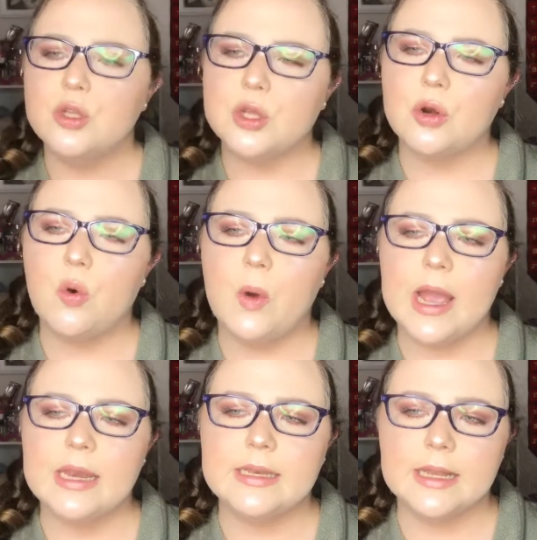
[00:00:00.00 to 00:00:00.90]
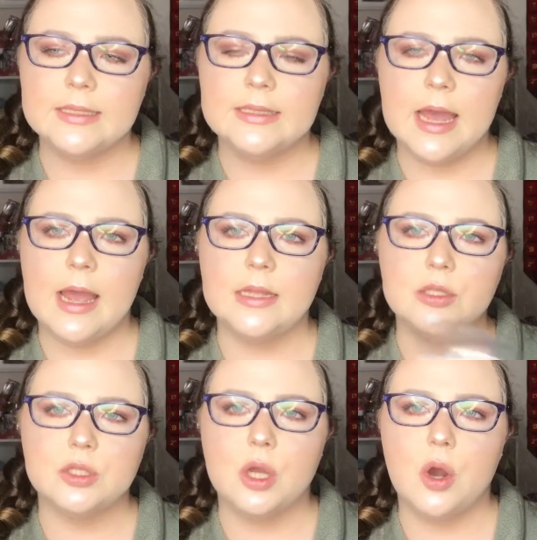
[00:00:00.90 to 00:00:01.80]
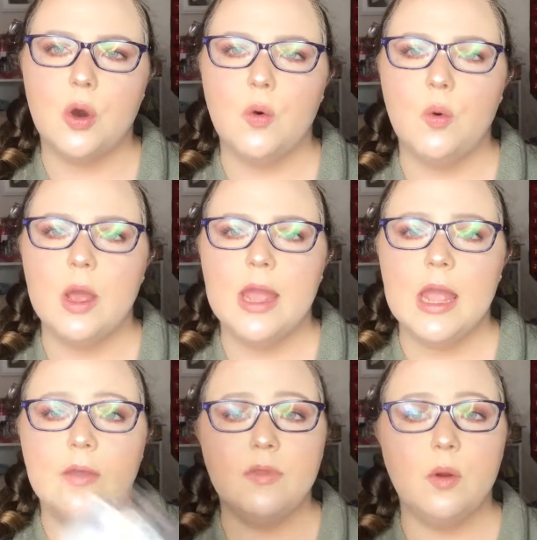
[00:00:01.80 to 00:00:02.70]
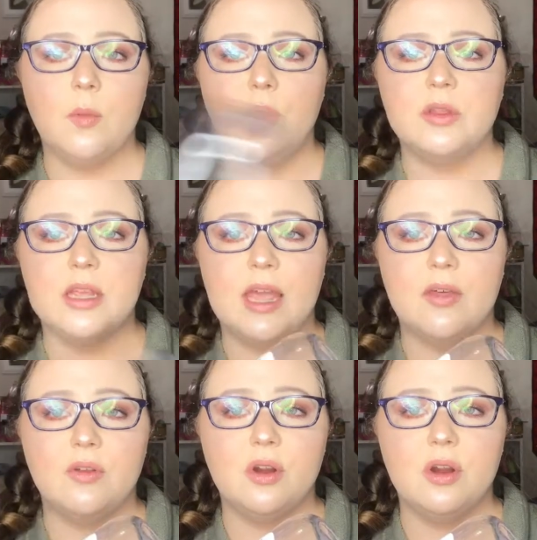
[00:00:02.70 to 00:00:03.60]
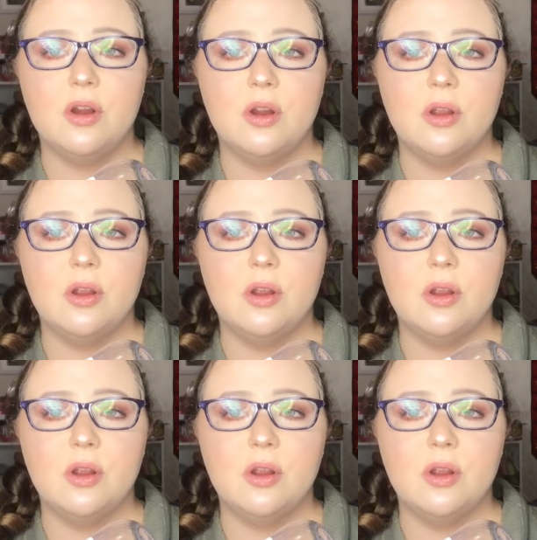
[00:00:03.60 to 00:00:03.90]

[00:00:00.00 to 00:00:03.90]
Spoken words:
So I don't know why it does that. So if they were both together,